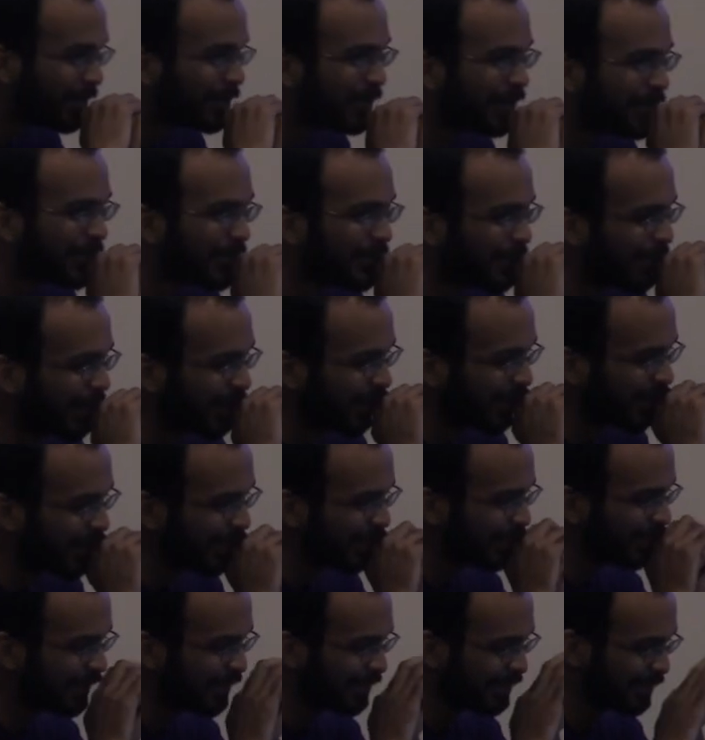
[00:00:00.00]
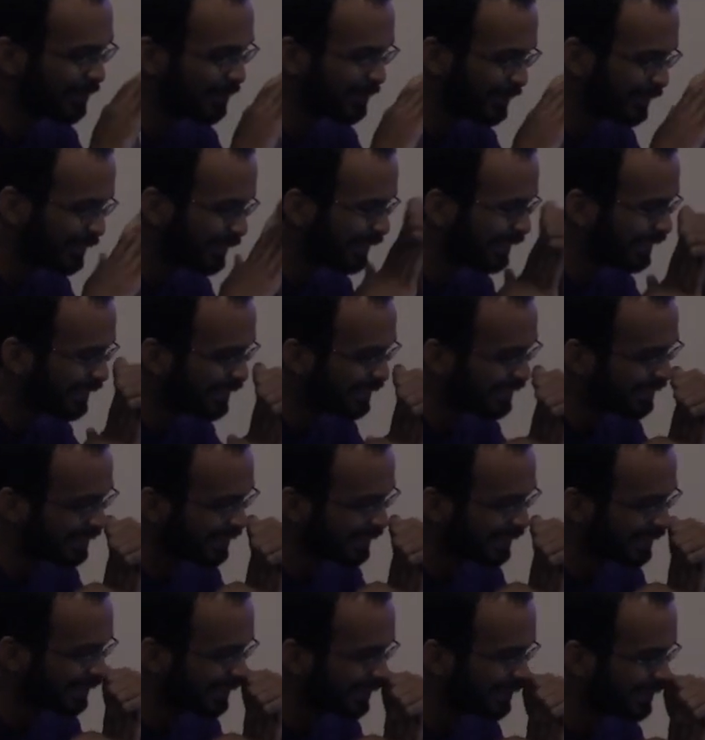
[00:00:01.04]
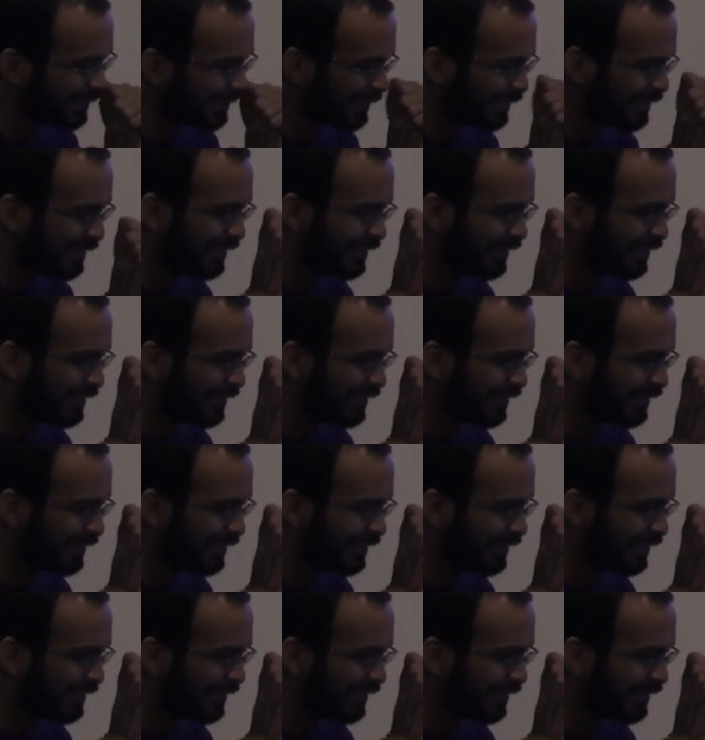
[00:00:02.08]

man. Very, it's really safe